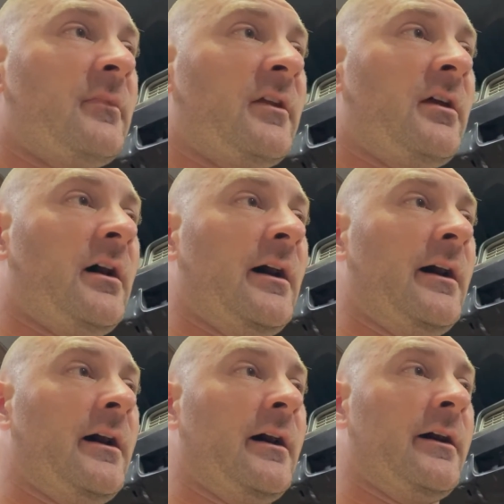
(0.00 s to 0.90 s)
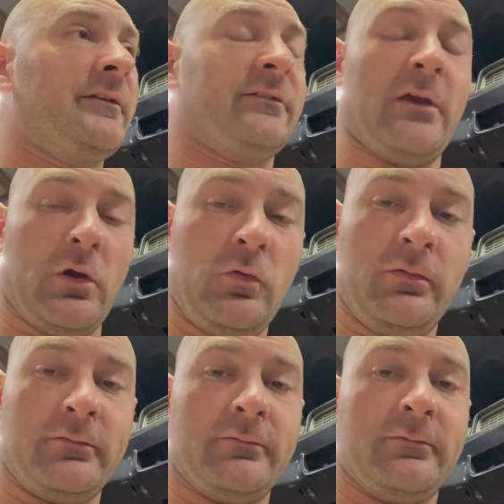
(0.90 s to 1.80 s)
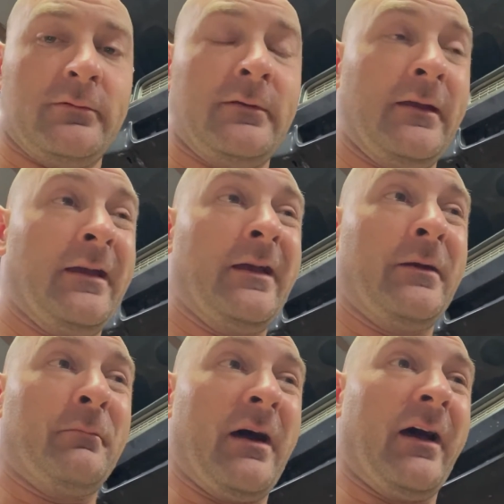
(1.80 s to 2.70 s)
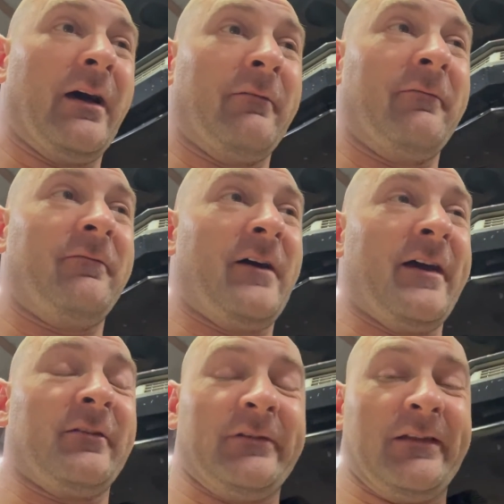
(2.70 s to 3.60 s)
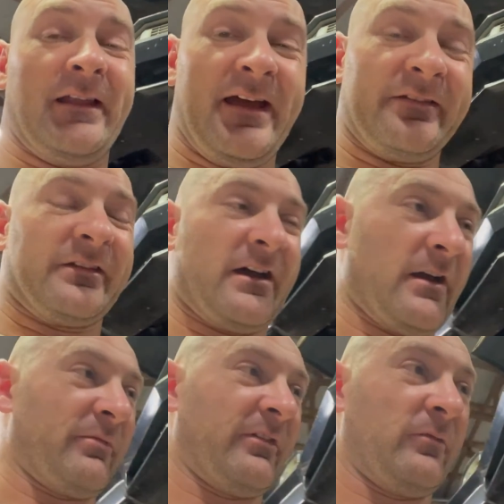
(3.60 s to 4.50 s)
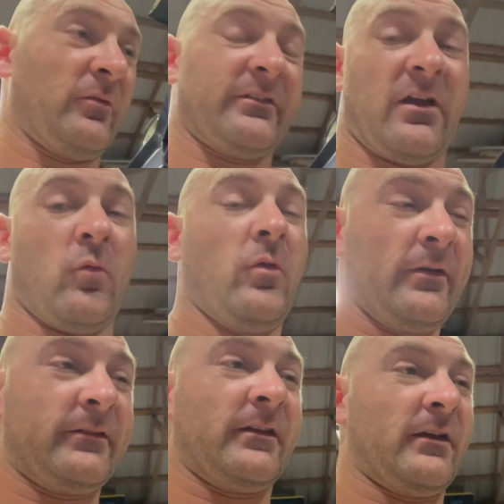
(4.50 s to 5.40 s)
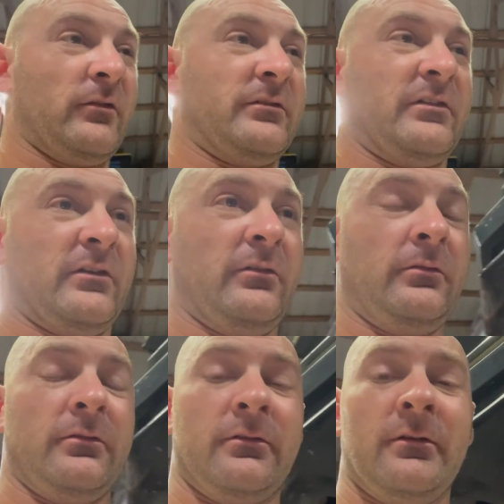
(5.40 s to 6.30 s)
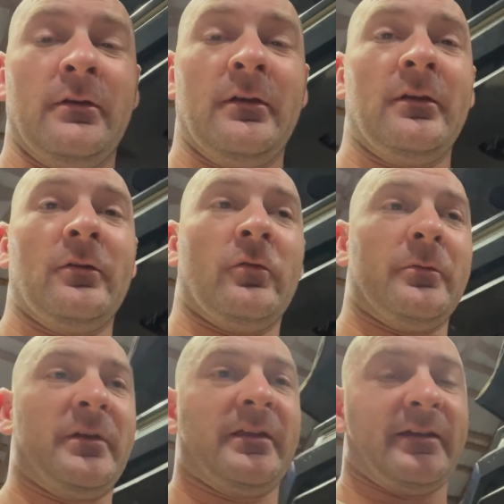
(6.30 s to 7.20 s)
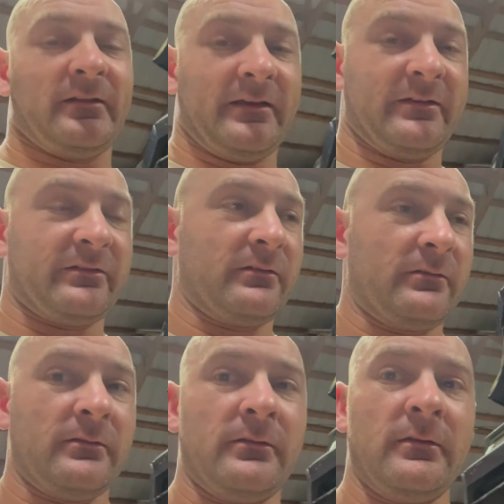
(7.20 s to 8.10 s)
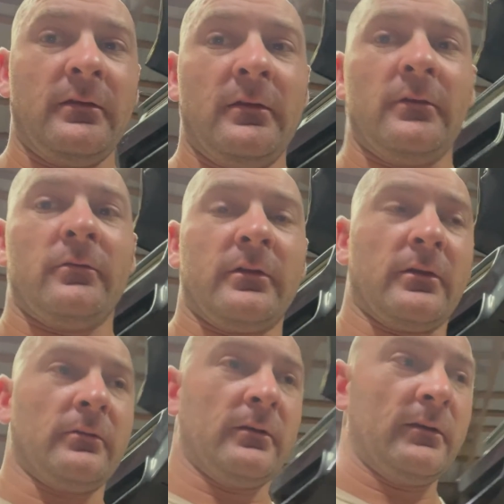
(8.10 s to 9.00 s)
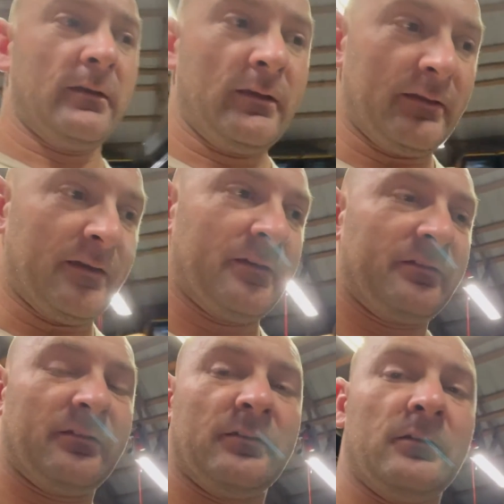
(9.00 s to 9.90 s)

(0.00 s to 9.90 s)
So my final and last option, which I want to go to, would be an LS. We go LS